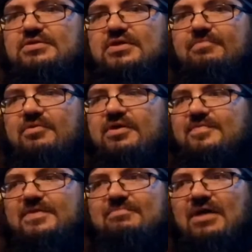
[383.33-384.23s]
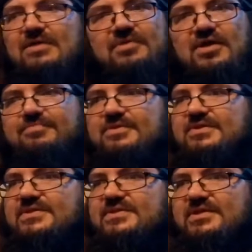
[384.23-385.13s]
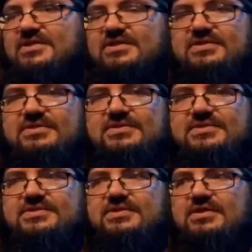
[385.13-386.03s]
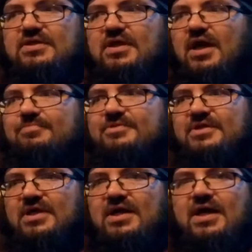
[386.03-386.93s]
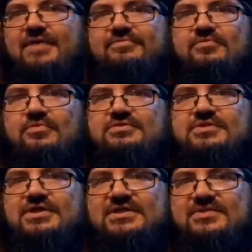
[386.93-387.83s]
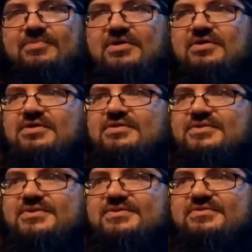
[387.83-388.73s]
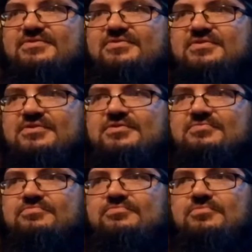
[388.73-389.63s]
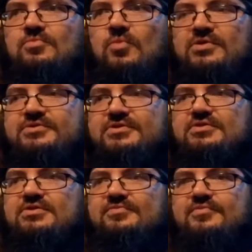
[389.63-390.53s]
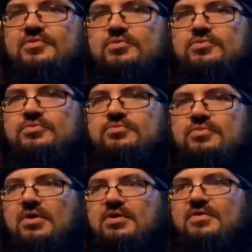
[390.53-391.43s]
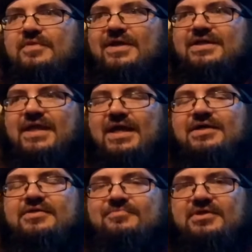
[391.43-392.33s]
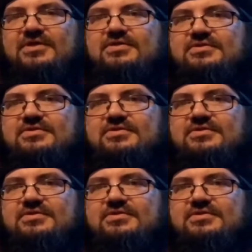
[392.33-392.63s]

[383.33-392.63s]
I believe that my purpose is helping everyone experience the wonder of who they can be